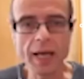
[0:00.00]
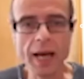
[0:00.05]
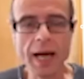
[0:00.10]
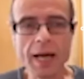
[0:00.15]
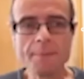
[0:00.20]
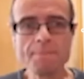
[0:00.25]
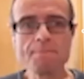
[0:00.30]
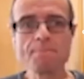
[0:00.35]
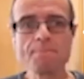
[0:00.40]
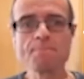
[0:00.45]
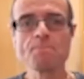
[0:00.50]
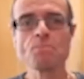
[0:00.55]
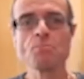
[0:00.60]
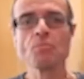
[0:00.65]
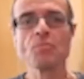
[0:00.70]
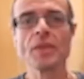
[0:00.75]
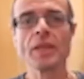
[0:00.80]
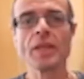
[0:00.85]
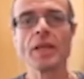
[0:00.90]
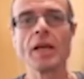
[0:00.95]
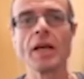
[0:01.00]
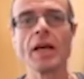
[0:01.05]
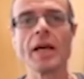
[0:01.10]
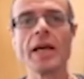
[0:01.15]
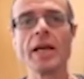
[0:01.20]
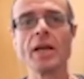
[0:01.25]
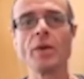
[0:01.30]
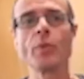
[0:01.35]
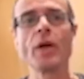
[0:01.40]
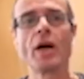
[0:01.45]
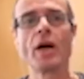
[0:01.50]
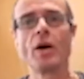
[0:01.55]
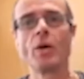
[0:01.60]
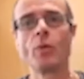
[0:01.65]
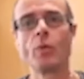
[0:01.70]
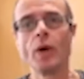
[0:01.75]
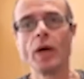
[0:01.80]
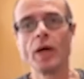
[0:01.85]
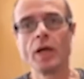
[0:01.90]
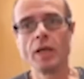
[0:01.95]
um, here we are
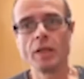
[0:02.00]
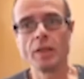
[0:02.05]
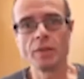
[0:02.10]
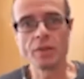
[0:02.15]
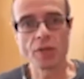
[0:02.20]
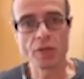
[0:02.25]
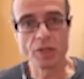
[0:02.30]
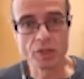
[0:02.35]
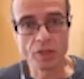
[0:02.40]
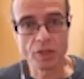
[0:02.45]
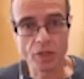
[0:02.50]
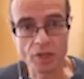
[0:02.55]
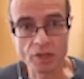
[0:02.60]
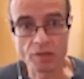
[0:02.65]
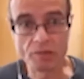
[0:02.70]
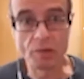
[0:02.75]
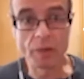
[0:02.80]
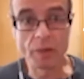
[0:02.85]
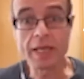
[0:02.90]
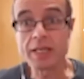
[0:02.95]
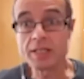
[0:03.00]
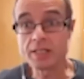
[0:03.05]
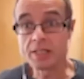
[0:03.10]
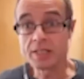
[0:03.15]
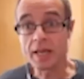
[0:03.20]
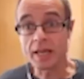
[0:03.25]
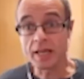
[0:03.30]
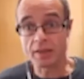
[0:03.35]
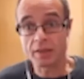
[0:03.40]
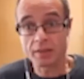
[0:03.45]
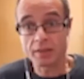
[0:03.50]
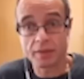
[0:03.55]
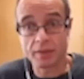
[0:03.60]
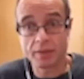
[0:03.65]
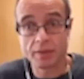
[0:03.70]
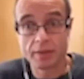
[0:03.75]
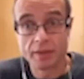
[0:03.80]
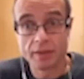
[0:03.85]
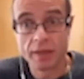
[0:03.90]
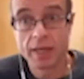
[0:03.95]
with crooked
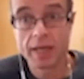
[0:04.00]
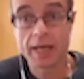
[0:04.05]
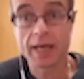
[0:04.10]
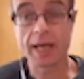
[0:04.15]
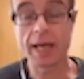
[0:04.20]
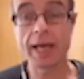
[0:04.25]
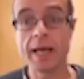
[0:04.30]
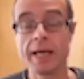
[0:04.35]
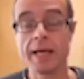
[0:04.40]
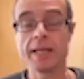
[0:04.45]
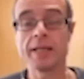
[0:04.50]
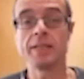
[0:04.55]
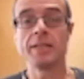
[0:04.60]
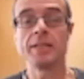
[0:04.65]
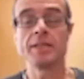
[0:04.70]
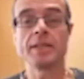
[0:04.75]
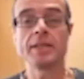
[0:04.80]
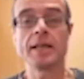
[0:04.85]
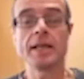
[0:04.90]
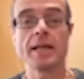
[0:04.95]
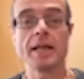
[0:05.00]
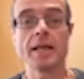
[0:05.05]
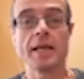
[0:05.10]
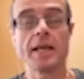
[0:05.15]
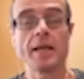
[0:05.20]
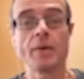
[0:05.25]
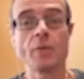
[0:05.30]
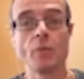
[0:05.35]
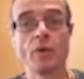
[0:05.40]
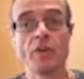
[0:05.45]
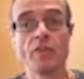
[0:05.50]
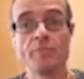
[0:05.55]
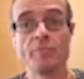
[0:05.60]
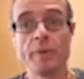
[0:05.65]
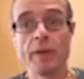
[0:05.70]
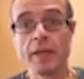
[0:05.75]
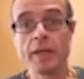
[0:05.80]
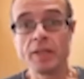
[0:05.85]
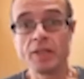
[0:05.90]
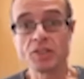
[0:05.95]
teeth, and yep. we've
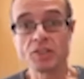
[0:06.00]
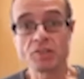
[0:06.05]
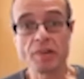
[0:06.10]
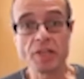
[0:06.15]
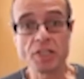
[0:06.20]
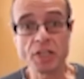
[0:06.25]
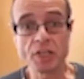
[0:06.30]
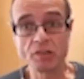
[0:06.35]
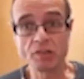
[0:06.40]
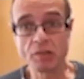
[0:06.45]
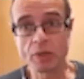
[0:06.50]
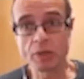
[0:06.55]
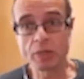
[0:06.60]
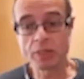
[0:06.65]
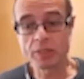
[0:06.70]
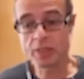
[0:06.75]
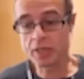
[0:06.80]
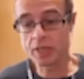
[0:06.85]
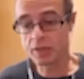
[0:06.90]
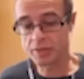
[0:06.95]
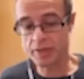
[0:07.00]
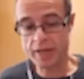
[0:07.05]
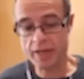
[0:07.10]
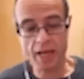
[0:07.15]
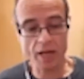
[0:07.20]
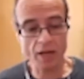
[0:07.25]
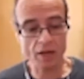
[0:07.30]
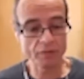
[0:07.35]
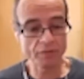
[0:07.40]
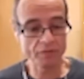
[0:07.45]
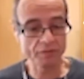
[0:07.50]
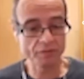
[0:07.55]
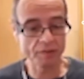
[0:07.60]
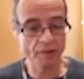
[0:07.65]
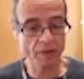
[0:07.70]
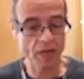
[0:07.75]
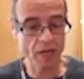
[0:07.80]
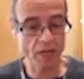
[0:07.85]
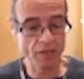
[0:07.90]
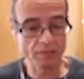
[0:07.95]
been treating crooked teeth now
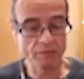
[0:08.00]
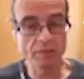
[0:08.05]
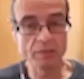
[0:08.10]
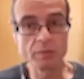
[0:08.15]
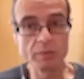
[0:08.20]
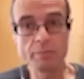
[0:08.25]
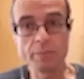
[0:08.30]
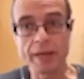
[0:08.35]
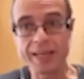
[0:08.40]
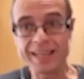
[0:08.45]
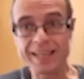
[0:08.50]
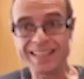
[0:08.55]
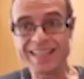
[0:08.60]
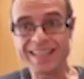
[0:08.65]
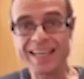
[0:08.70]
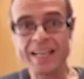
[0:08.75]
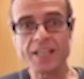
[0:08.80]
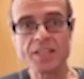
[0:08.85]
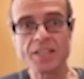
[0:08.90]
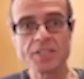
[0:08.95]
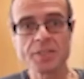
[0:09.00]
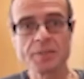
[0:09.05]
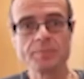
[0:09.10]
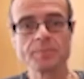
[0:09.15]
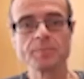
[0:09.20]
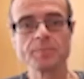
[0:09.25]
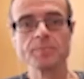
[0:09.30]
for a hundred and bit years,